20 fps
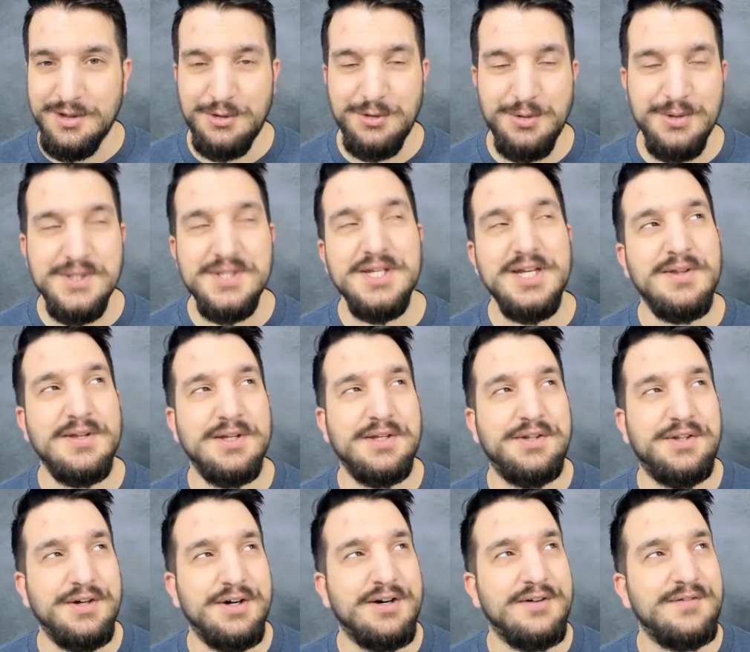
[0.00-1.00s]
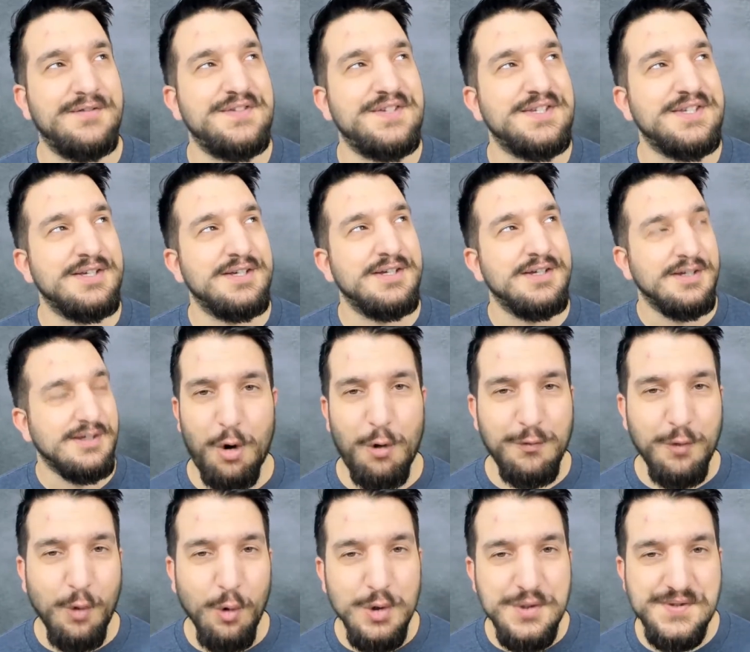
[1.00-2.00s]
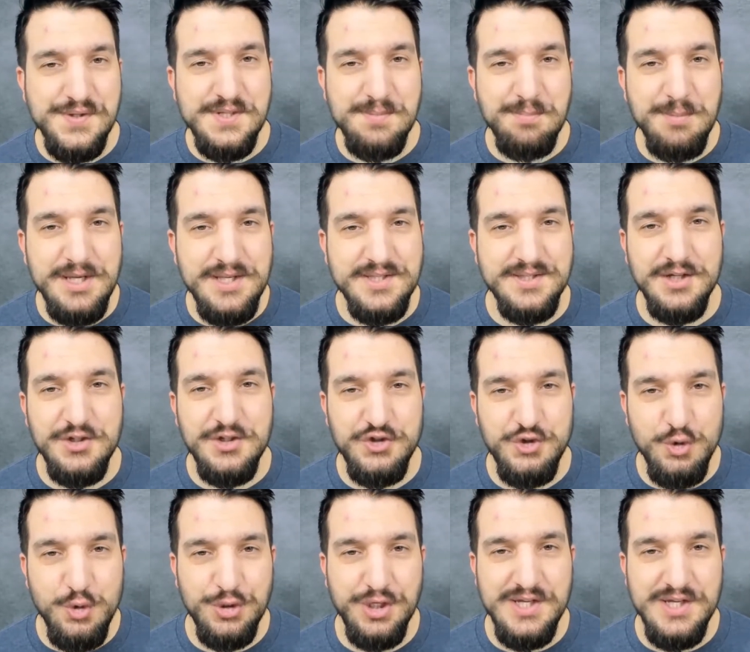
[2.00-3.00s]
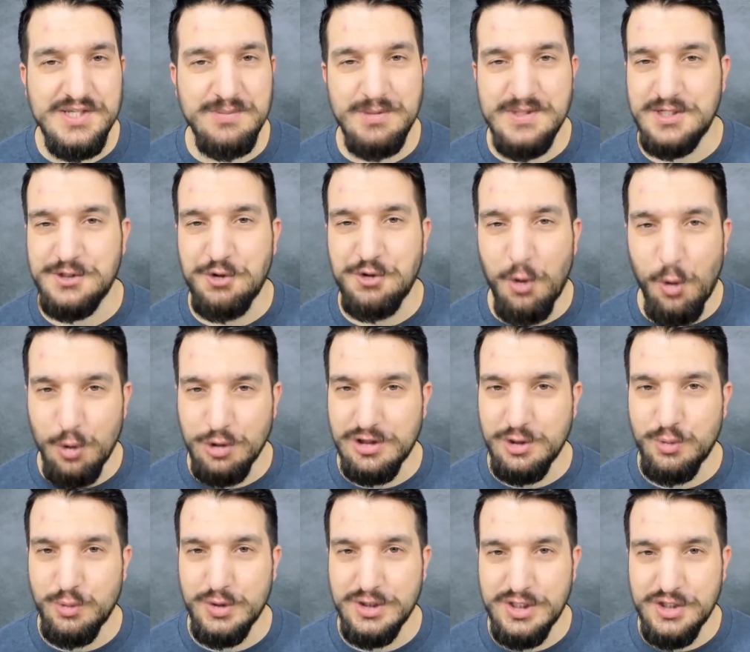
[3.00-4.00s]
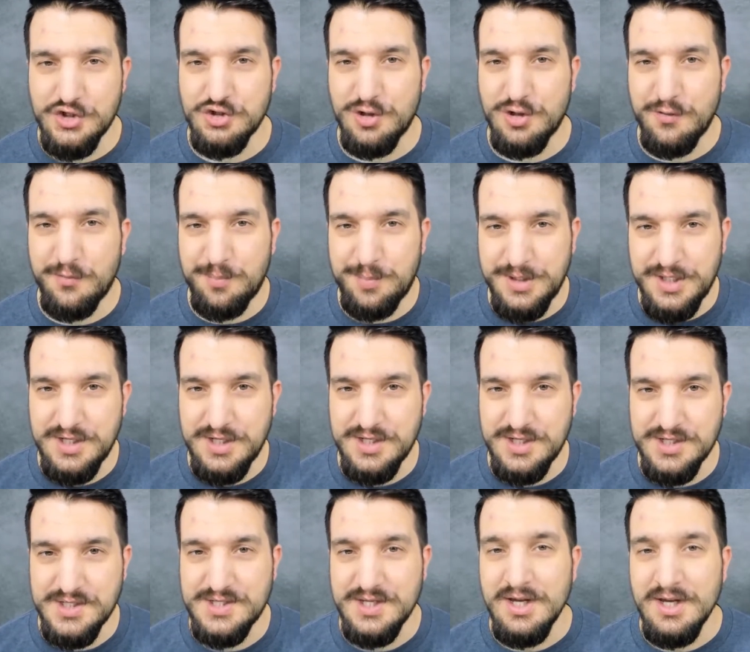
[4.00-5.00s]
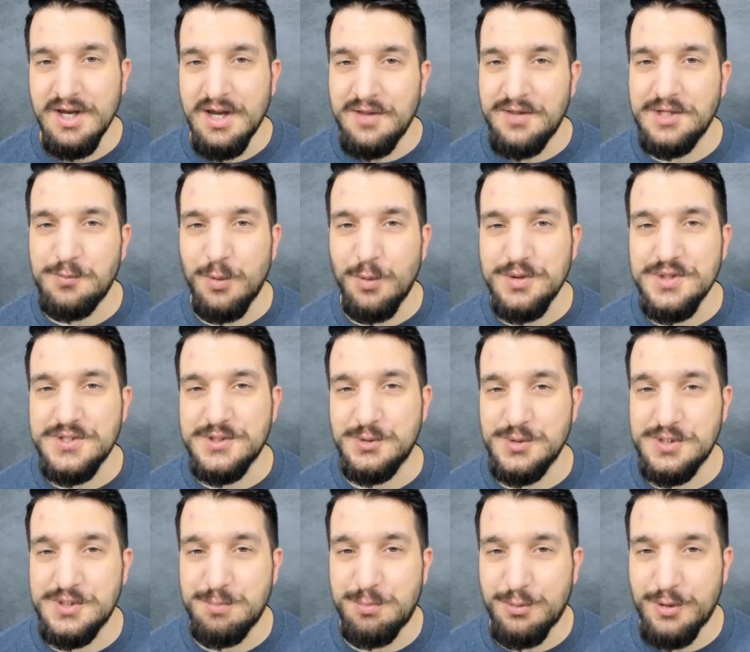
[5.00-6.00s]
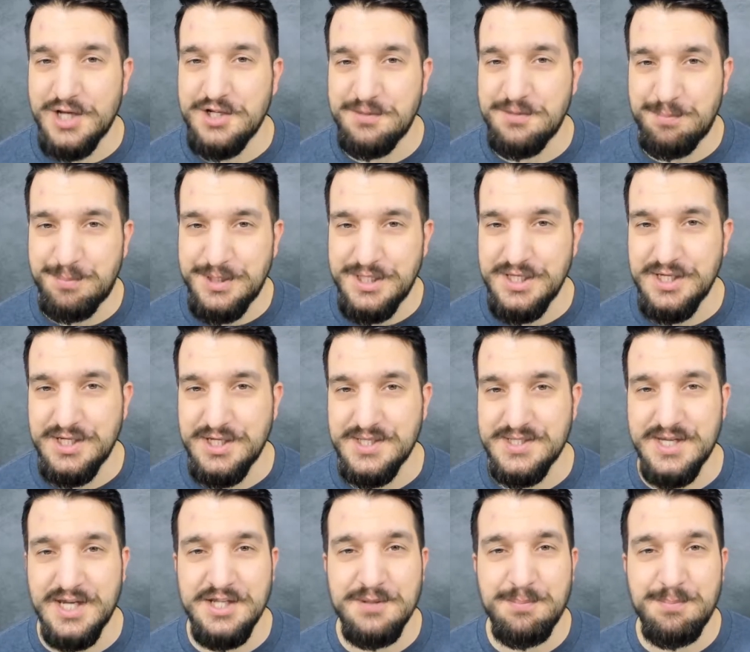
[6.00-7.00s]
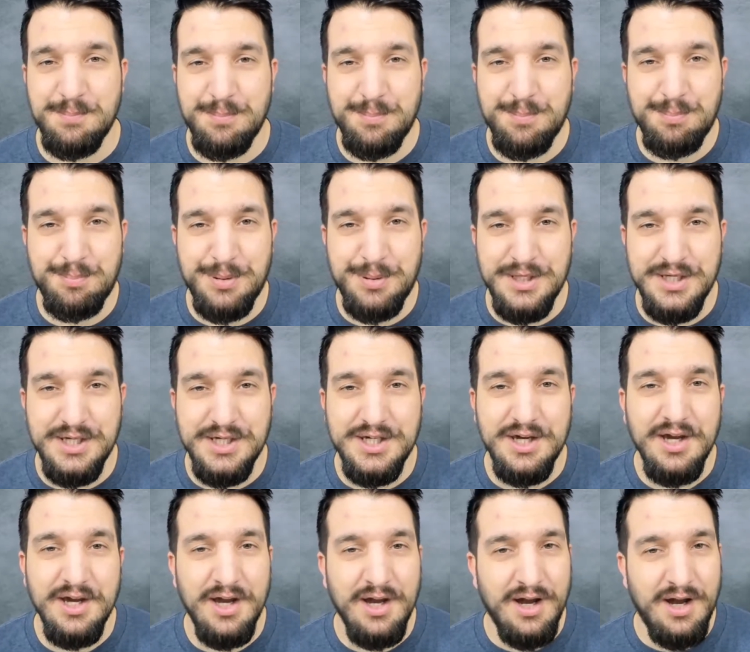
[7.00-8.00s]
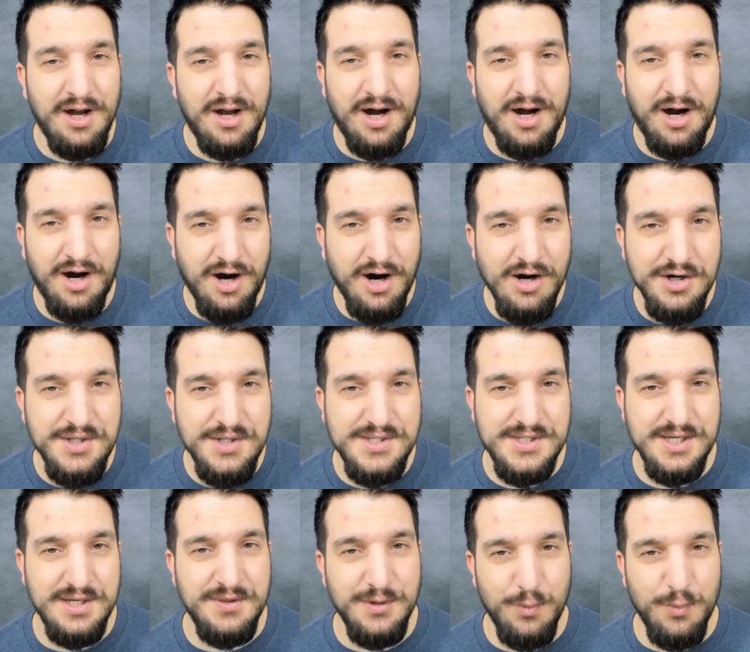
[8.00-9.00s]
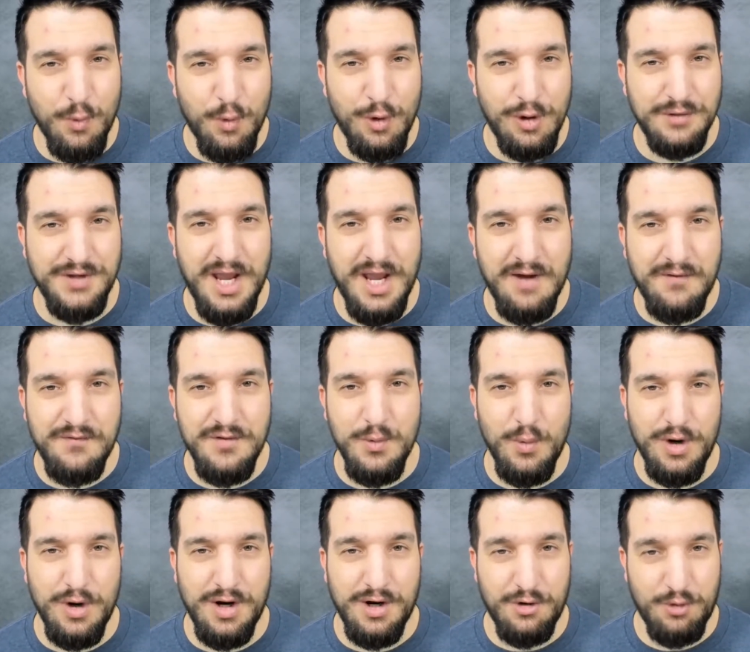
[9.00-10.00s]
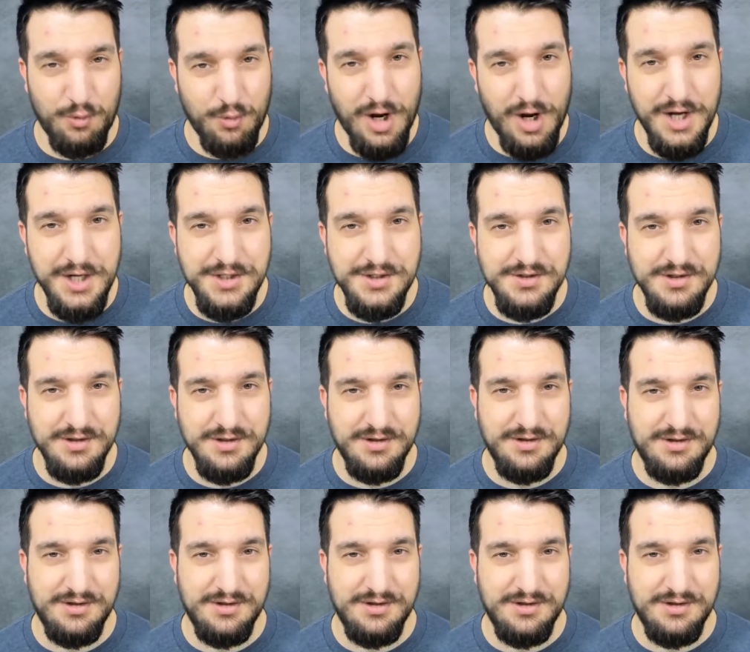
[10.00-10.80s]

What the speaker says: Do you see the doves? Of course, this means that Judaism is a total religion of peace, that wants to spread peace and pink hearts in the world everywhere, right?